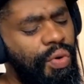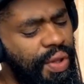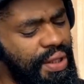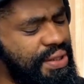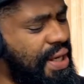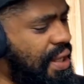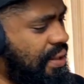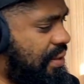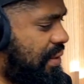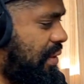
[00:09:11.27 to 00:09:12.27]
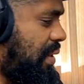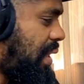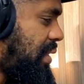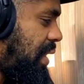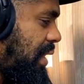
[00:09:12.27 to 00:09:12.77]
Oh, that's nice.
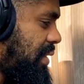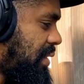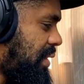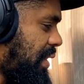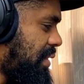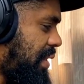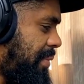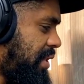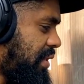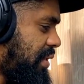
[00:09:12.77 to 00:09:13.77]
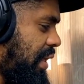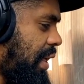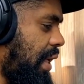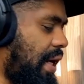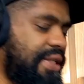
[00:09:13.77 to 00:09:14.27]
Let me just...